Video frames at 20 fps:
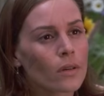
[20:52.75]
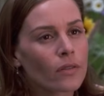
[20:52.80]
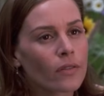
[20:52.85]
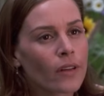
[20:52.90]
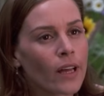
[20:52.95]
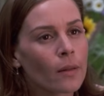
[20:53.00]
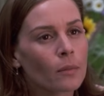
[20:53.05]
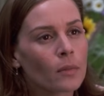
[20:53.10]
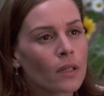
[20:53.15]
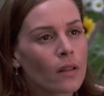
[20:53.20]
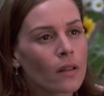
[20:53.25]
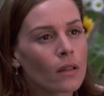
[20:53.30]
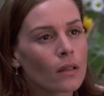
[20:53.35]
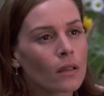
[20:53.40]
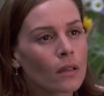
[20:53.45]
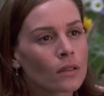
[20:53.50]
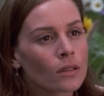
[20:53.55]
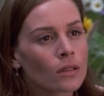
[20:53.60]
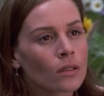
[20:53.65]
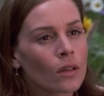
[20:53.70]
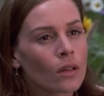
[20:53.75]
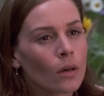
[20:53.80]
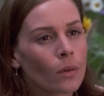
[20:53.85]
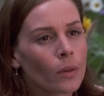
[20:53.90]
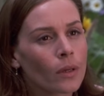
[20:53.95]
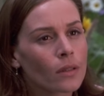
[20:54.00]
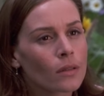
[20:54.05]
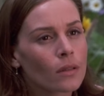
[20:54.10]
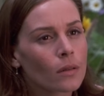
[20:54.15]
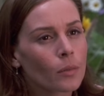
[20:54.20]
A family that doesn't
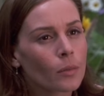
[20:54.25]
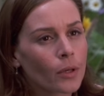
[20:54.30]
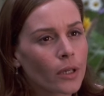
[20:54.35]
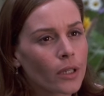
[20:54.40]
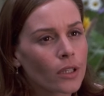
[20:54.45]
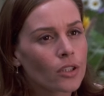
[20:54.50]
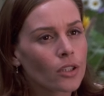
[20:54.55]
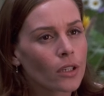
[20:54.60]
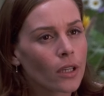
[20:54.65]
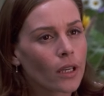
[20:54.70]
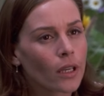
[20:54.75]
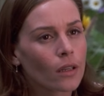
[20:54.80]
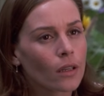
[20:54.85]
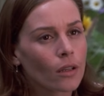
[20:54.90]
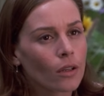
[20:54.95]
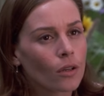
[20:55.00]
always appreciate